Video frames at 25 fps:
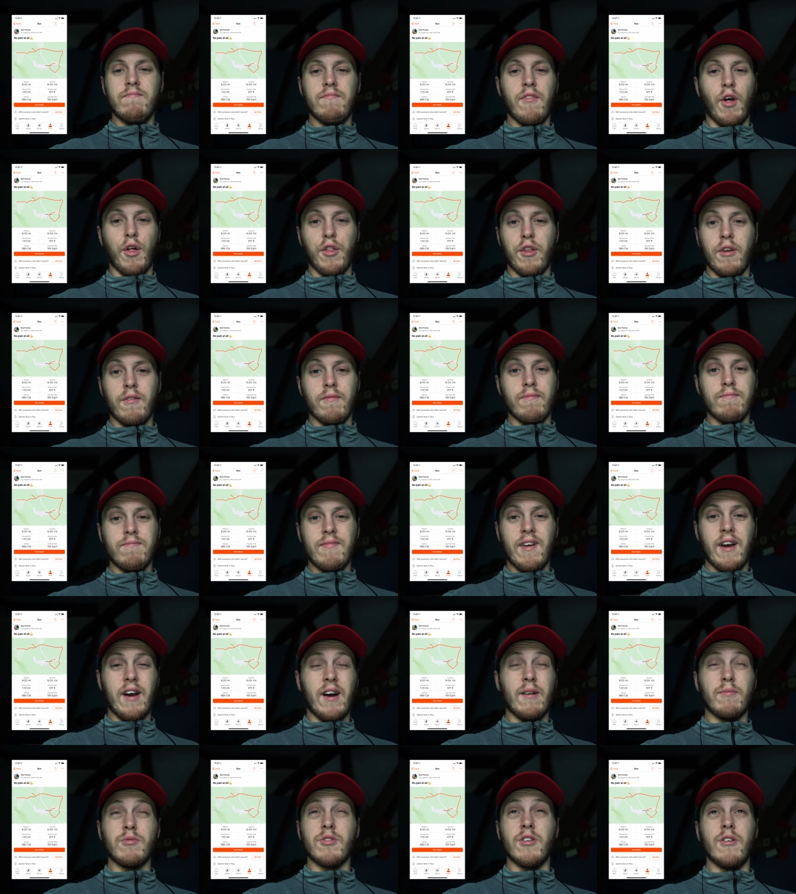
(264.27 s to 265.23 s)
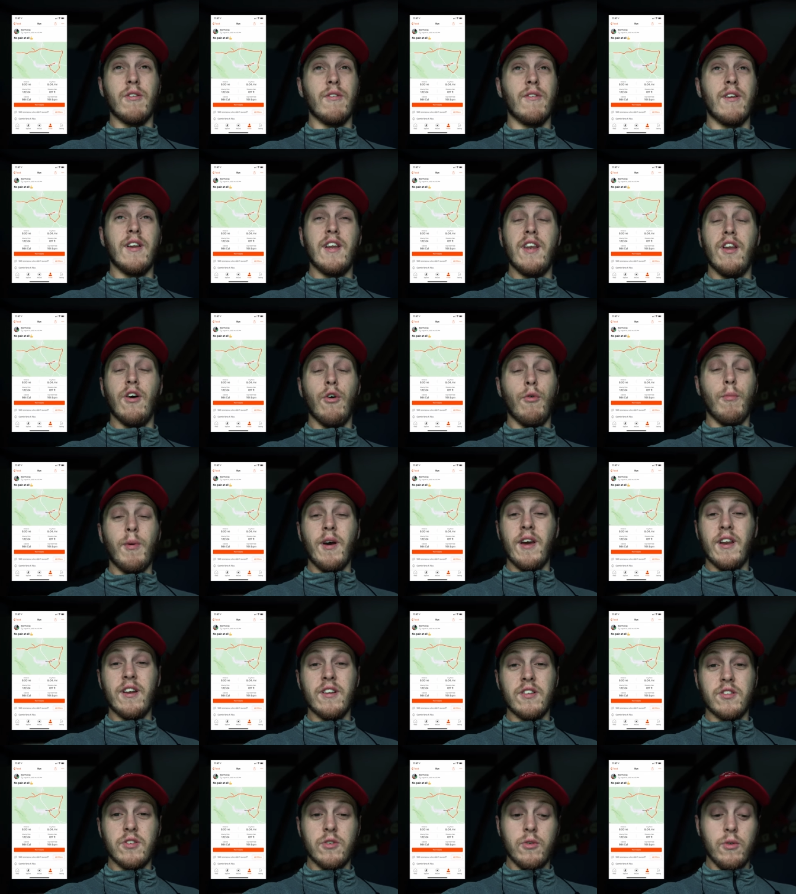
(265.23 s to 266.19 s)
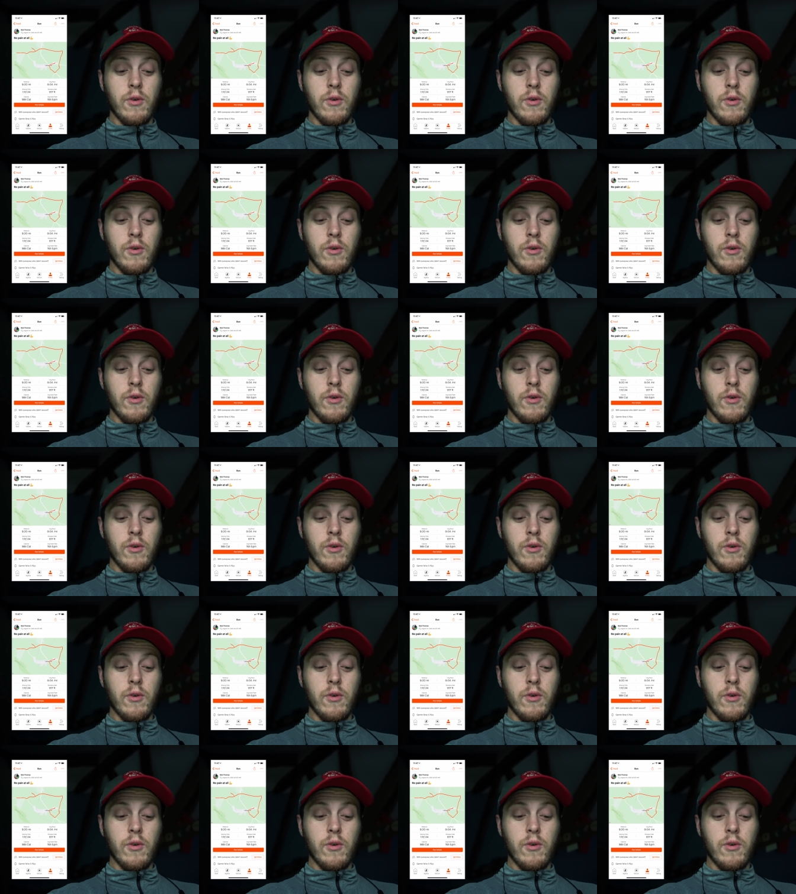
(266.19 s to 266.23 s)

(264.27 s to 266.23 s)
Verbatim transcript: Nothing, absolutely no pain at